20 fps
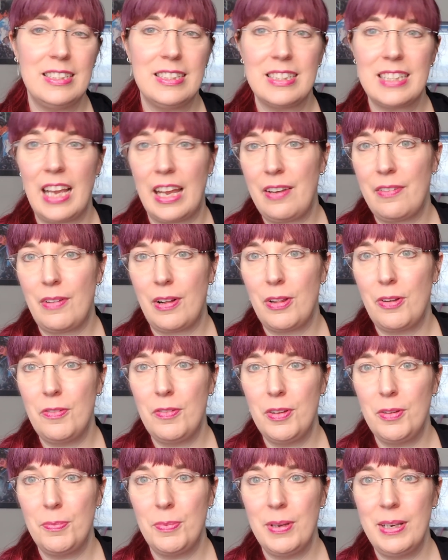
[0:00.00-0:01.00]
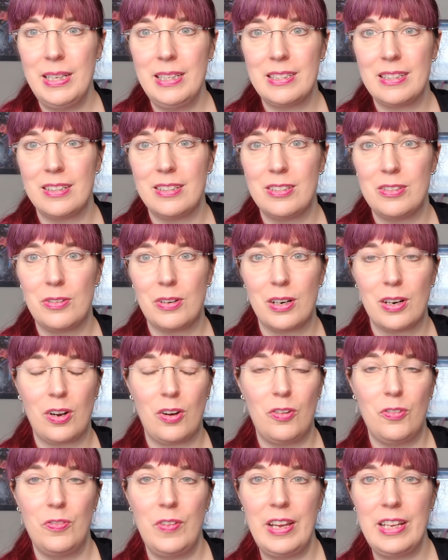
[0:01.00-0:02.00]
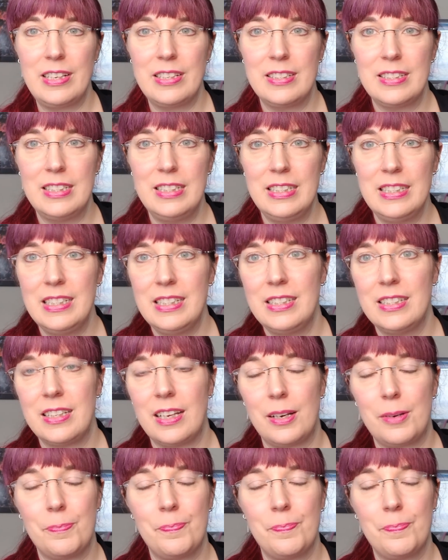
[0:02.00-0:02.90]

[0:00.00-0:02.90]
It's kind of all over the place, historical fantasies.